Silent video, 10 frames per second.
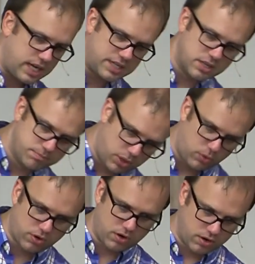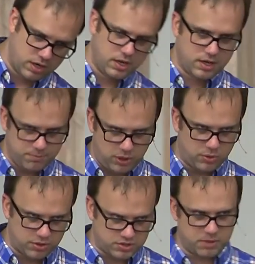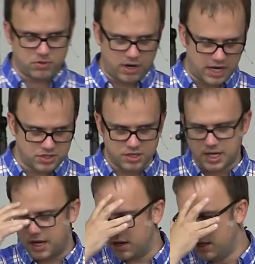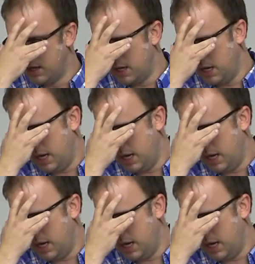slides and boulders come crashing down.